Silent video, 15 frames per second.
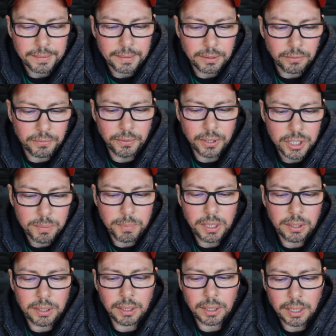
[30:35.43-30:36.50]
the first
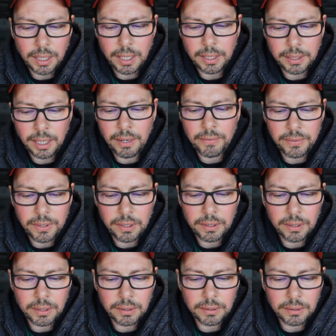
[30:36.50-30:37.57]
meeting held every
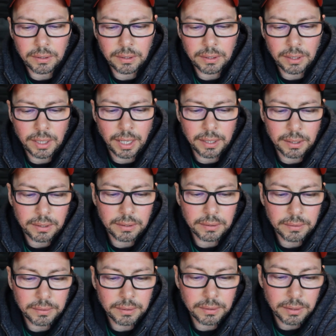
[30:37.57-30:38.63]

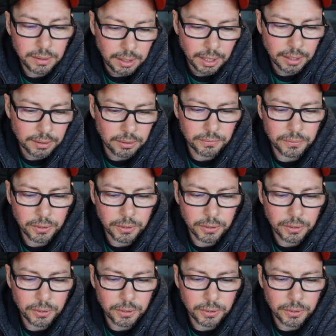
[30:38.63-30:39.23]
year